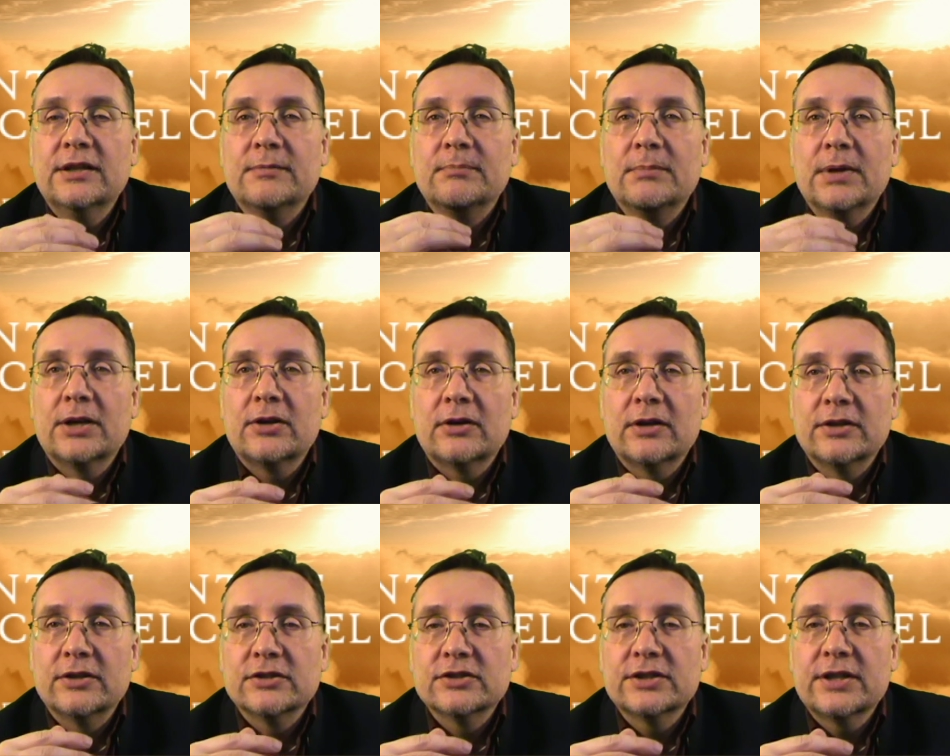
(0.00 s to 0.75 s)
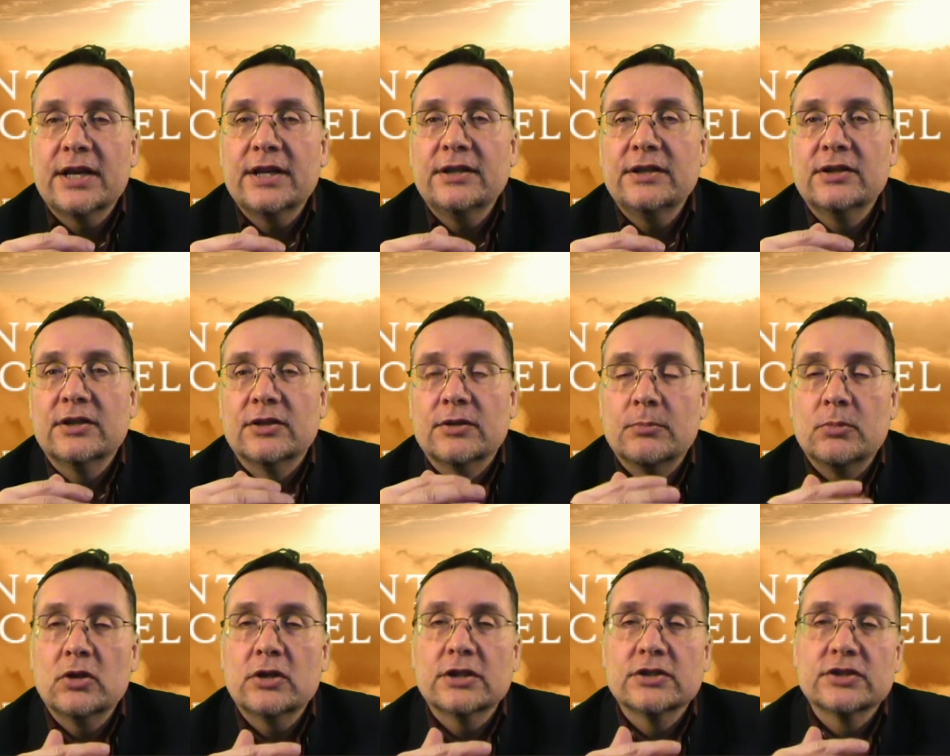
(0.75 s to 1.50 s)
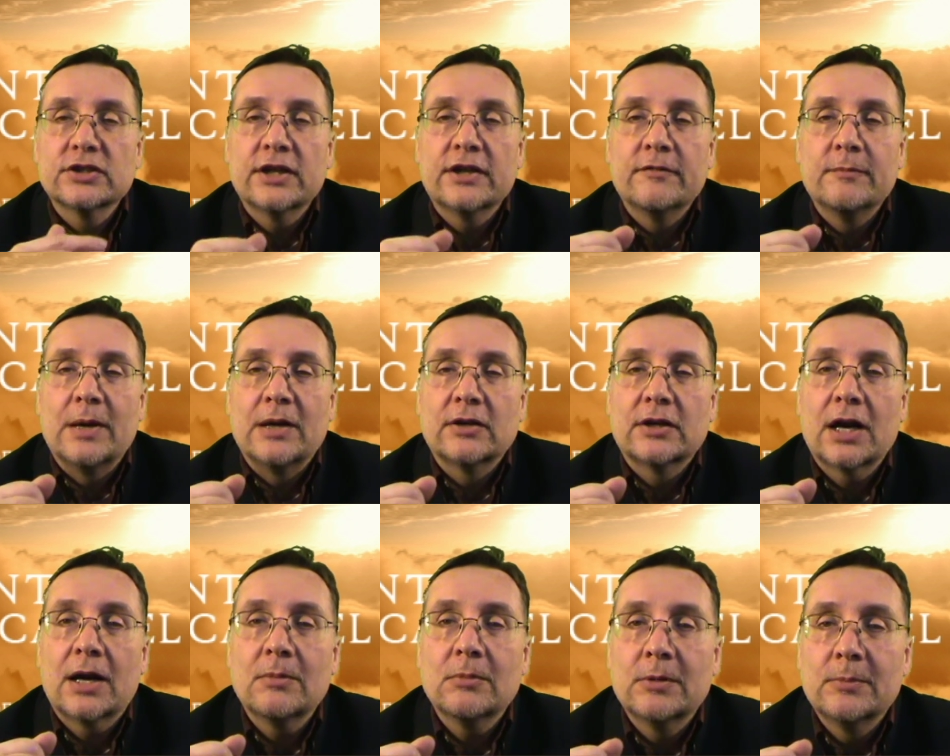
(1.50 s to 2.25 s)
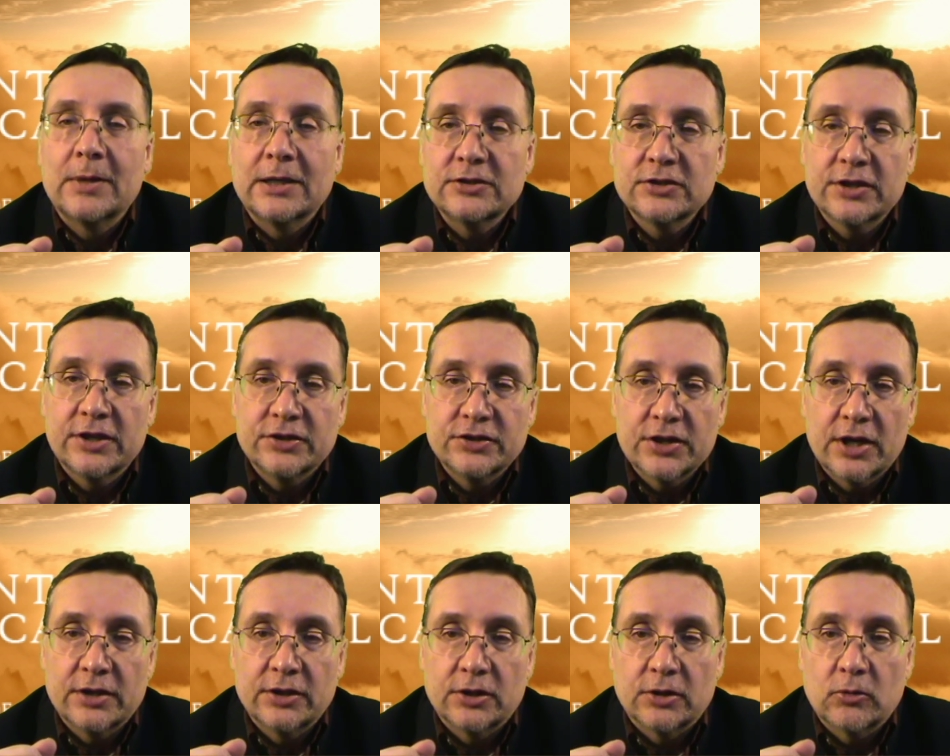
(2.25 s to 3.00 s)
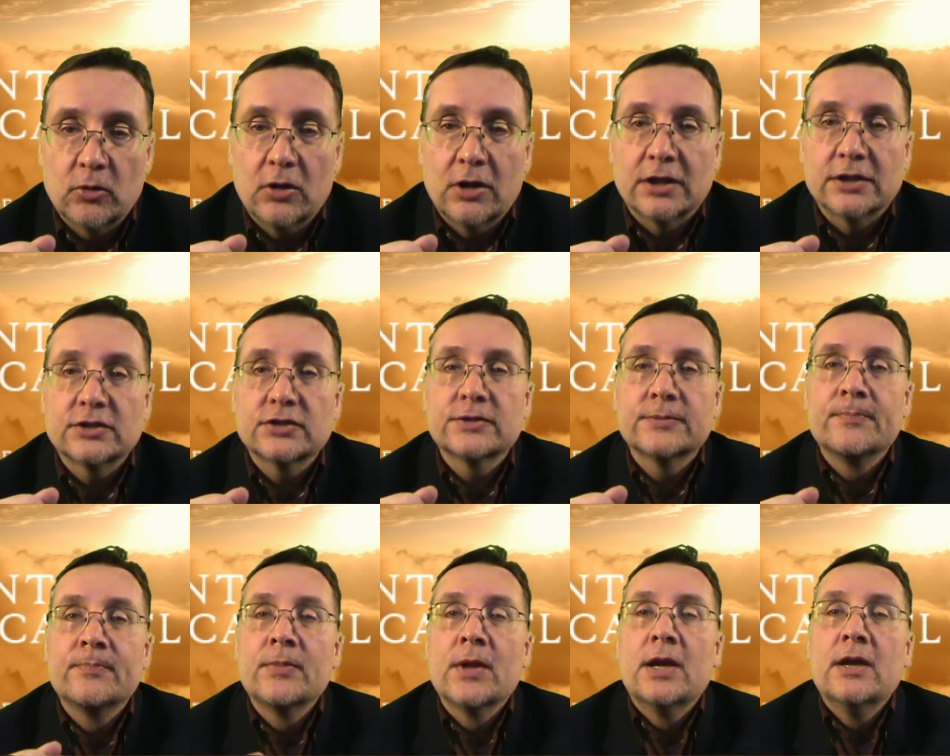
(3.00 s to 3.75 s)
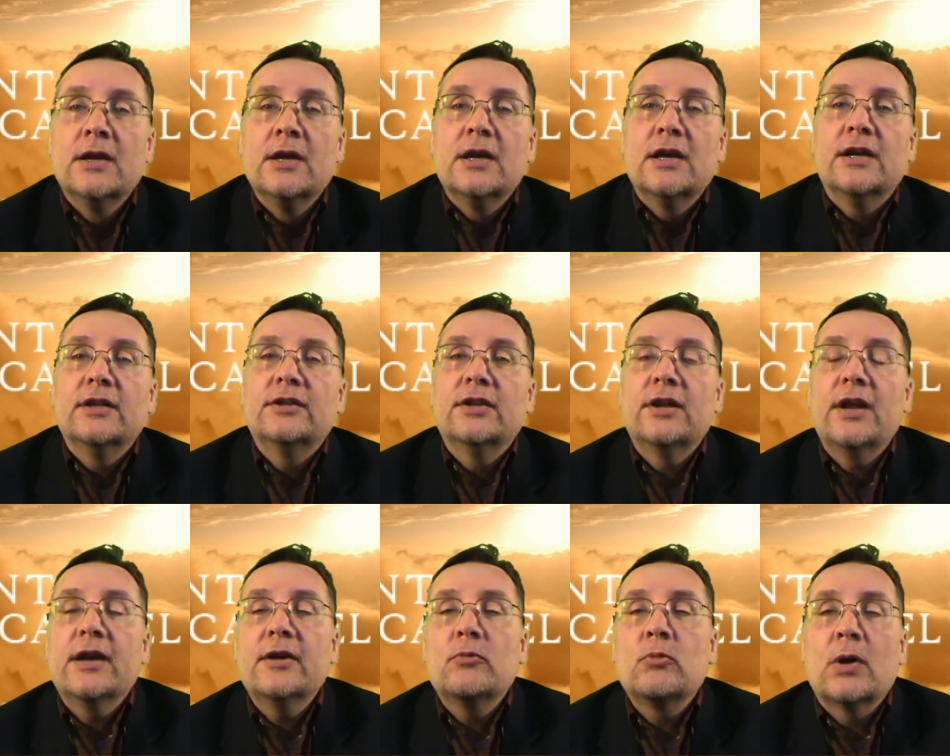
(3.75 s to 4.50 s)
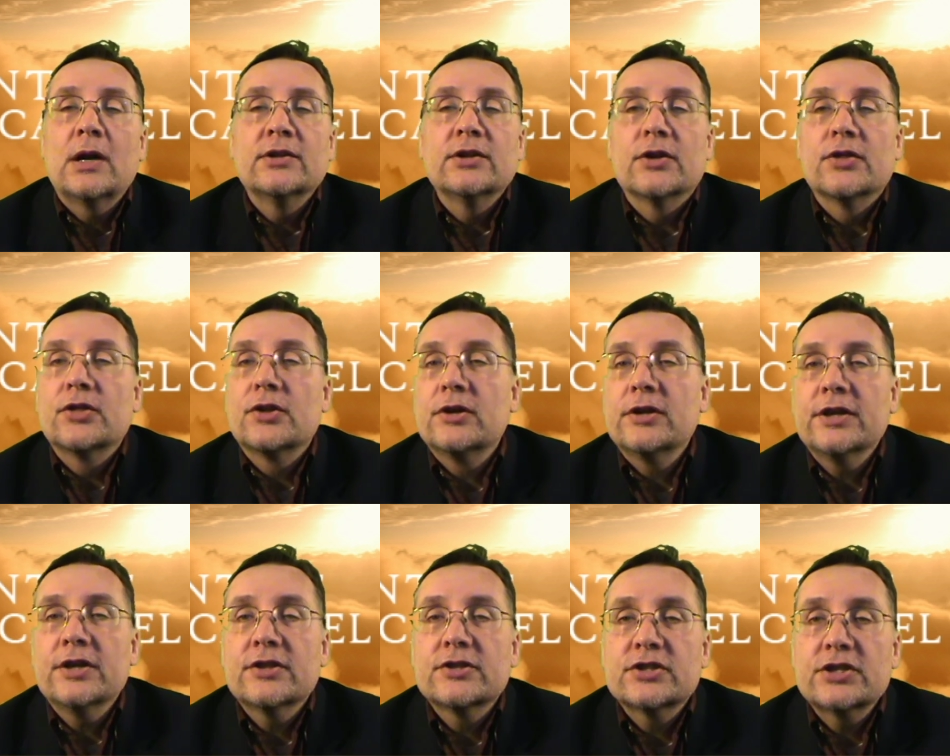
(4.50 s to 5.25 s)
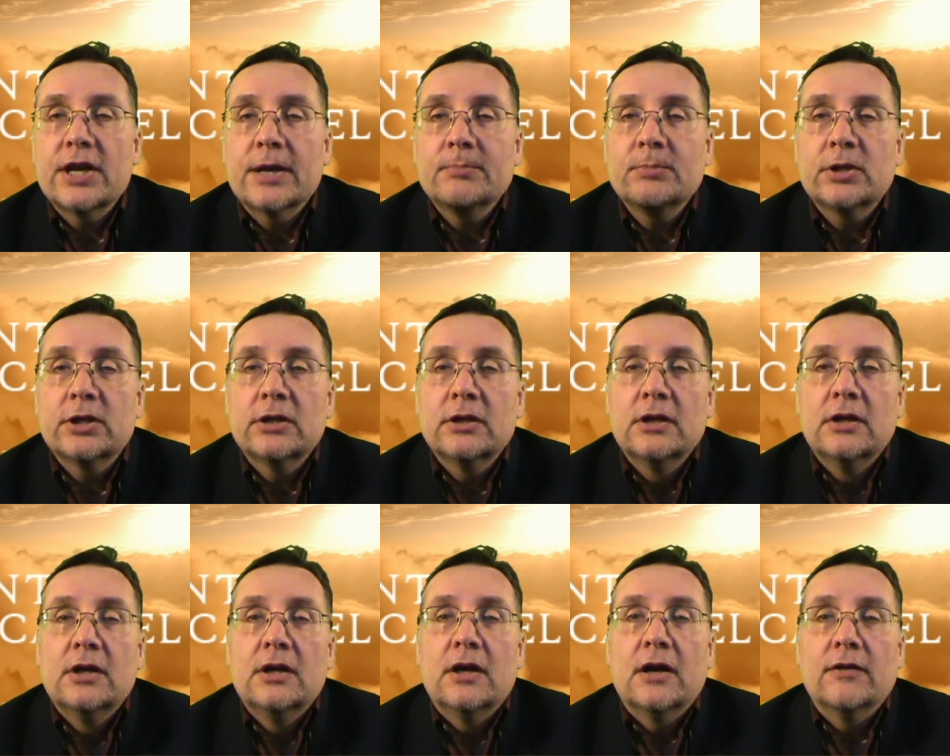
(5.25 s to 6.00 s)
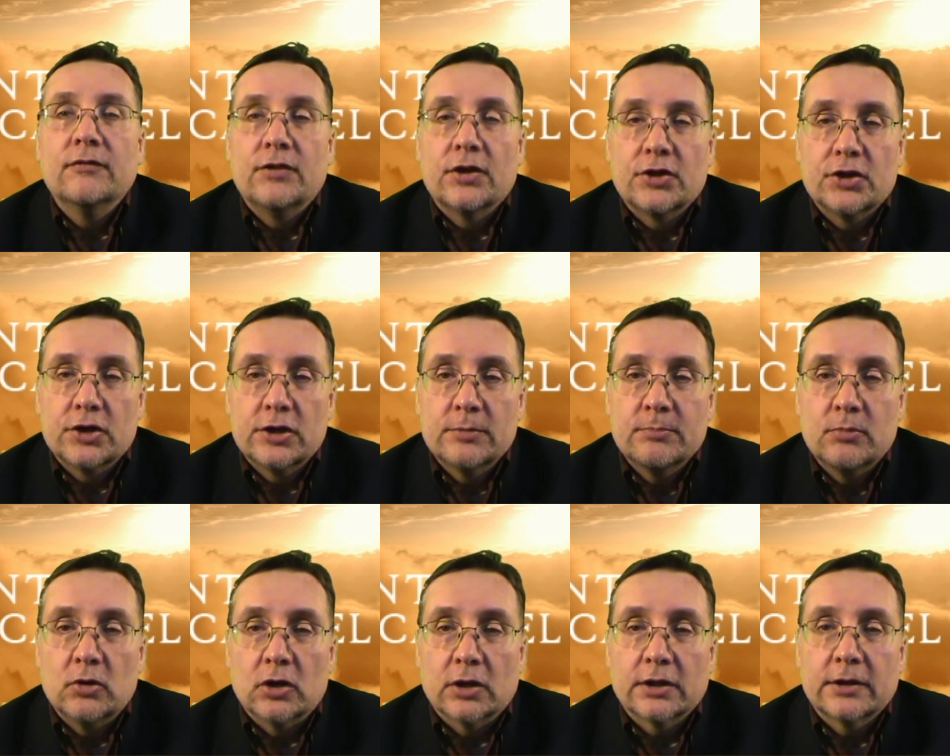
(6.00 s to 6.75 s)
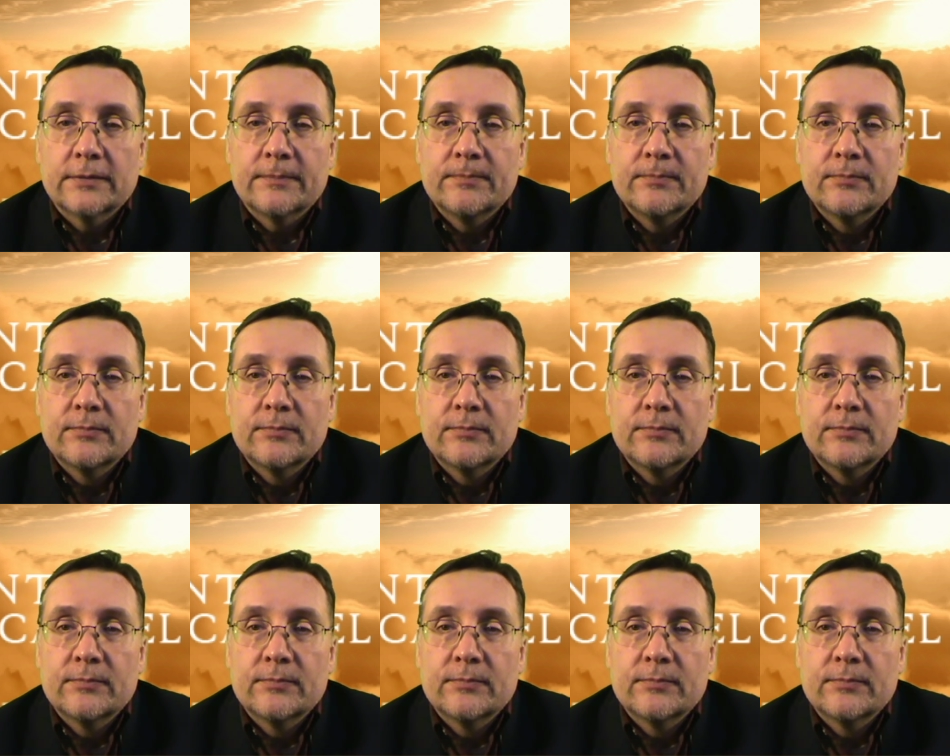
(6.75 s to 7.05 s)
and better understanding of the book Ascent of Mount Carmel by St. John of the Cross. And today we're on the 30th chapter of the third book.